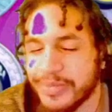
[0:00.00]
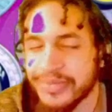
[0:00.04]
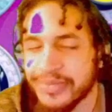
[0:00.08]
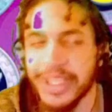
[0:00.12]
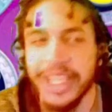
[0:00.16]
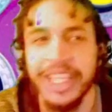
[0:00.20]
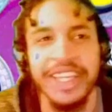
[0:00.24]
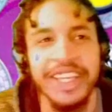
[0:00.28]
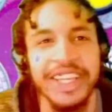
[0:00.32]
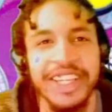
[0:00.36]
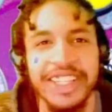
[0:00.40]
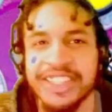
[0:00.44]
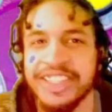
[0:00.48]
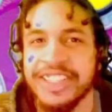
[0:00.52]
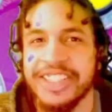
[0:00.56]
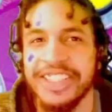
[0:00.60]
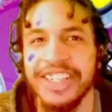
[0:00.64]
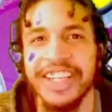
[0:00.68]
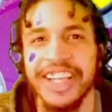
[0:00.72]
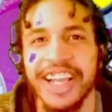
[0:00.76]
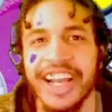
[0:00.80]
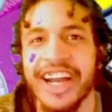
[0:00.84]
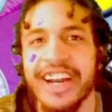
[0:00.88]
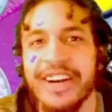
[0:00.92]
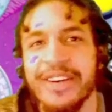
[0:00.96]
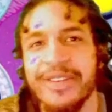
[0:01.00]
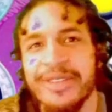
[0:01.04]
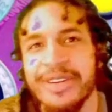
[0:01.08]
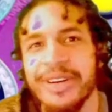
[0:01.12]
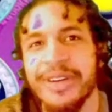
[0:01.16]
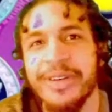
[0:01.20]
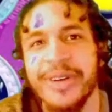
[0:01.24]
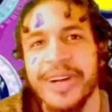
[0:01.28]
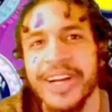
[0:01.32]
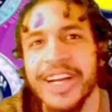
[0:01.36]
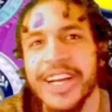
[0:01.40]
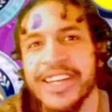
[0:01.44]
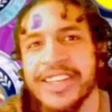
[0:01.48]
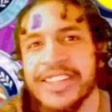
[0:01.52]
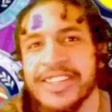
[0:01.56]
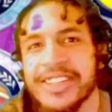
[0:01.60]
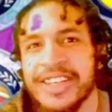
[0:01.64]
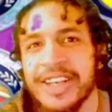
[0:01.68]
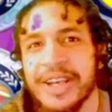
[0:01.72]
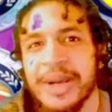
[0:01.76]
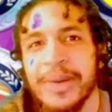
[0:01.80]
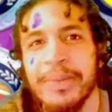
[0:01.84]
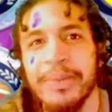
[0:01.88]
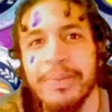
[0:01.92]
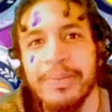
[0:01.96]
He, she, I don't know, guys.
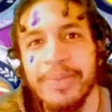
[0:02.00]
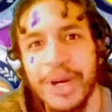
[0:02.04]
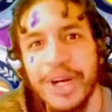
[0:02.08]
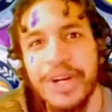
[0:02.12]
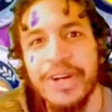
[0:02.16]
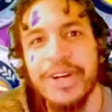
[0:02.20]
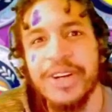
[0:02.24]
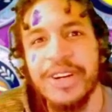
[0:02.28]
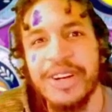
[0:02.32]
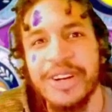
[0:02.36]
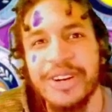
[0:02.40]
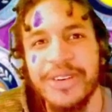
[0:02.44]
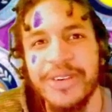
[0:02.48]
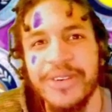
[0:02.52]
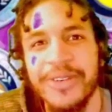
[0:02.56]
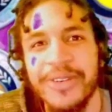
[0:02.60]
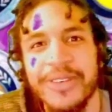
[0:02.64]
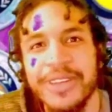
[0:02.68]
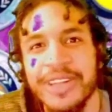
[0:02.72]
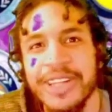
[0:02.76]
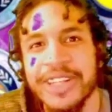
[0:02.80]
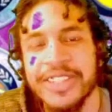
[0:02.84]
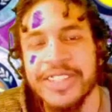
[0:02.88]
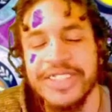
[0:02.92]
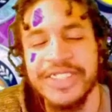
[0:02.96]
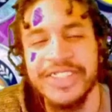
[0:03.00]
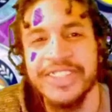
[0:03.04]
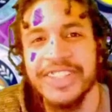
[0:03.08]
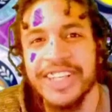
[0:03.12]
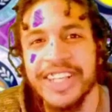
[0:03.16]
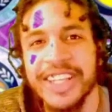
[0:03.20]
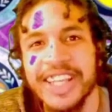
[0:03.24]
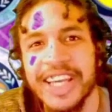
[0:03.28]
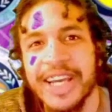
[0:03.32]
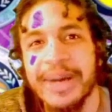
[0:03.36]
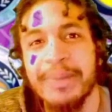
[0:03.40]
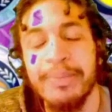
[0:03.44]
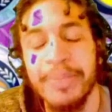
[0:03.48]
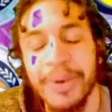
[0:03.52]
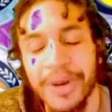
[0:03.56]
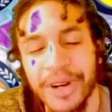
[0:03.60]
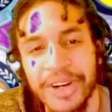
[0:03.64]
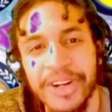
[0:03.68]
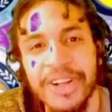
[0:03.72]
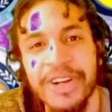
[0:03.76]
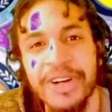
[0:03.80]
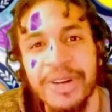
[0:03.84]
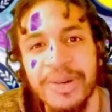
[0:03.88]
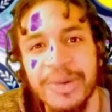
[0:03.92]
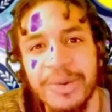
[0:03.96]
Birdo. Let's just say that.
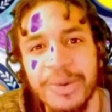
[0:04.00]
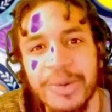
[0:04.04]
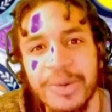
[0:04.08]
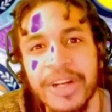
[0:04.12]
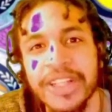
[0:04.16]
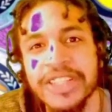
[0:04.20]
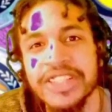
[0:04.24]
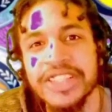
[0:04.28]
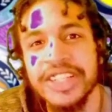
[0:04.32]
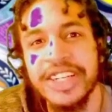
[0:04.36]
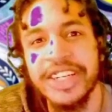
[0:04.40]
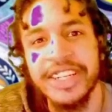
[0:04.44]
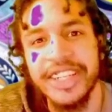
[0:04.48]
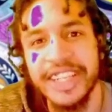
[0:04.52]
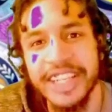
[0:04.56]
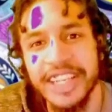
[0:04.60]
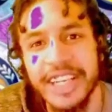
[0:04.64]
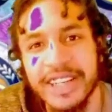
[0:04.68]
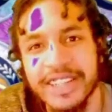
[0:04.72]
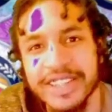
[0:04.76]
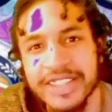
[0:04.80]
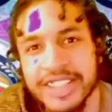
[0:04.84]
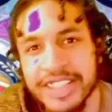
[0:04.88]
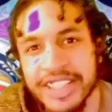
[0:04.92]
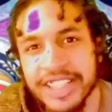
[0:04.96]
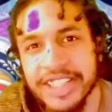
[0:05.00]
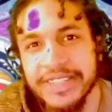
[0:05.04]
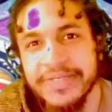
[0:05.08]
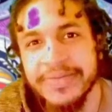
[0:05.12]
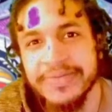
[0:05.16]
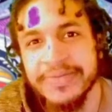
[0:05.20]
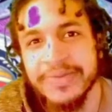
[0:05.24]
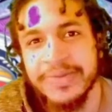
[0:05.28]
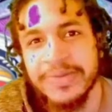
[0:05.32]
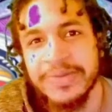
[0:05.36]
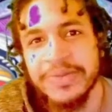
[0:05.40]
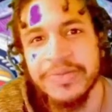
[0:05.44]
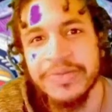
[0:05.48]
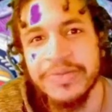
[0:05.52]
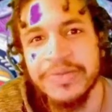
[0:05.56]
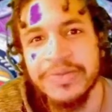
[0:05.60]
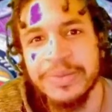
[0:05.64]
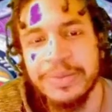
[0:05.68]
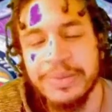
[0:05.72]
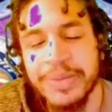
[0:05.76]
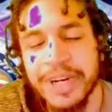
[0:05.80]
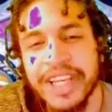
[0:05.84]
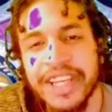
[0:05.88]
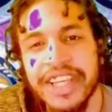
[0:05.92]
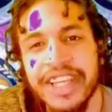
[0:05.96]
Birdo wasn't a DLC,
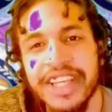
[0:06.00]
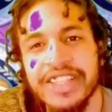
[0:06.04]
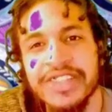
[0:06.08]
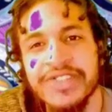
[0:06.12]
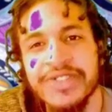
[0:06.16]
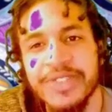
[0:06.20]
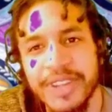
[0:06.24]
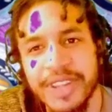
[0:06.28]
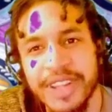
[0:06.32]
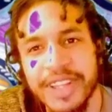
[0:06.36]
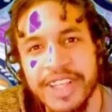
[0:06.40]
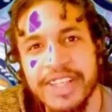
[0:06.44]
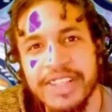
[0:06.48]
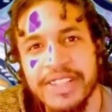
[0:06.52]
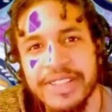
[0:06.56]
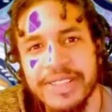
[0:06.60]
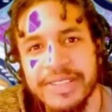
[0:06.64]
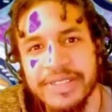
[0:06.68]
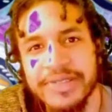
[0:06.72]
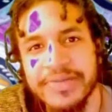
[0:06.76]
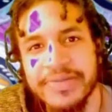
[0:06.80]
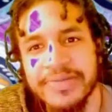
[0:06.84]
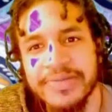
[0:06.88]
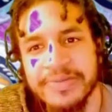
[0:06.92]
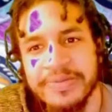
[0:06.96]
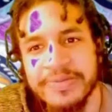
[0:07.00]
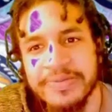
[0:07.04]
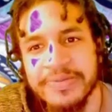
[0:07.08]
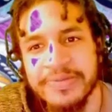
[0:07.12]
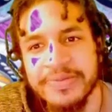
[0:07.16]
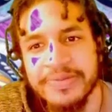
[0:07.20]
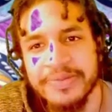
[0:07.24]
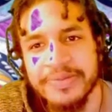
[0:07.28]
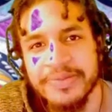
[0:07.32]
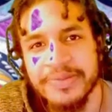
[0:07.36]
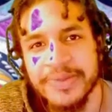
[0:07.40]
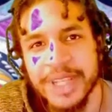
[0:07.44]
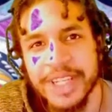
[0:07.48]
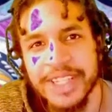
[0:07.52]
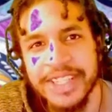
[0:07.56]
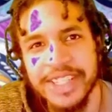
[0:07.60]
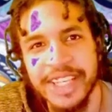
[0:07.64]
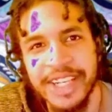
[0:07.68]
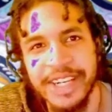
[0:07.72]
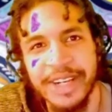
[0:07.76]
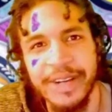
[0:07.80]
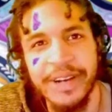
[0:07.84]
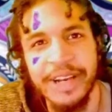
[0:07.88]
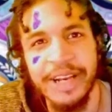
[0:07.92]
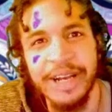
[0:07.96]
but he is for this.
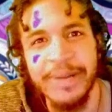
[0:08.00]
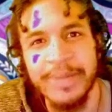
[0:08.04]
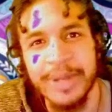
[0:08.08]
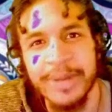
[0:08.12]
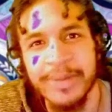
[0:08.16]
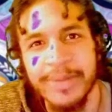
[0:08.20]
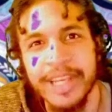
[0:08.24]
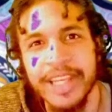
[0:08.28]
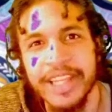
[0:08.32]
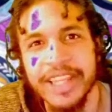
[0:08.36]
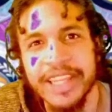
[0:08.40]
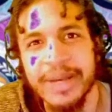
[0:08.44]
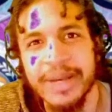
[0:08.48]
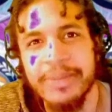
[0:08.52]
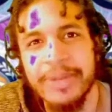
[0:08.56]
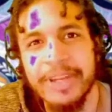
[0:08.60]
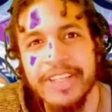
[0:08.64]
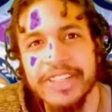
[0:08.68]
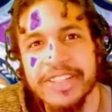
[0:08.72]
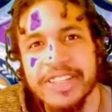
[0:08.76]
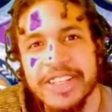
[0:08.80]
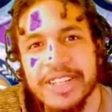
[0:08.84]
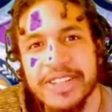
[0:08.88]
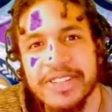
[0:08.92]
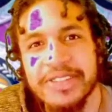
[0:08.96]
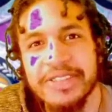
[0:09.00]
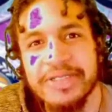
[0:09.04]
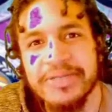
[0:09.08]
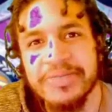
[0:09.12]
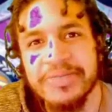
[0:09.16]
Nintendo, help me make that make sense.